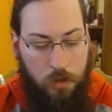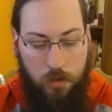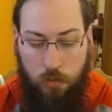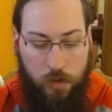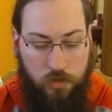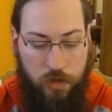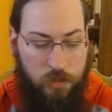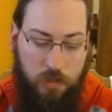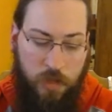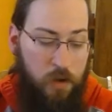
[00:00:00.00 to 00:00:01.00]
No
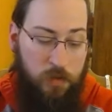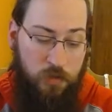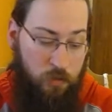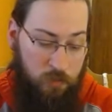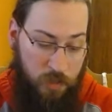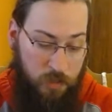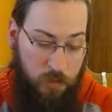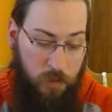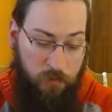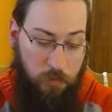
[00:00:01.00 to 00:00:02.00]
racetracks could carry the sort of stakes
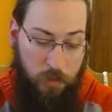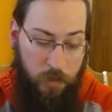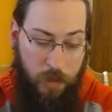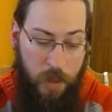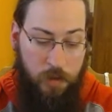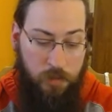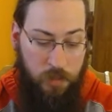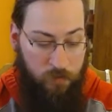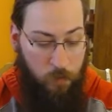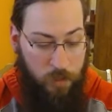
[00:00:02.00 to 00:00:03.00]
he will have to play,
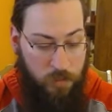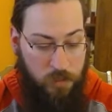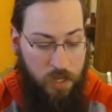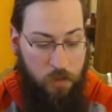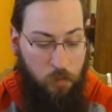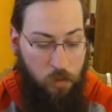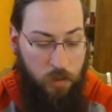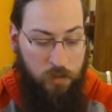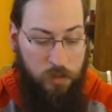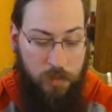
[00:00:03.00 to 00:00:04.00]
and, if he wins, he would more
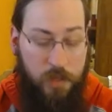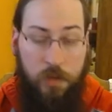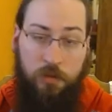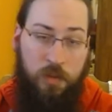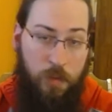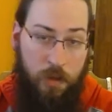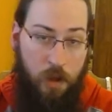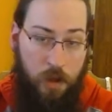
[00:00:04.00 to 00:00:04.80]
likely be killed than paid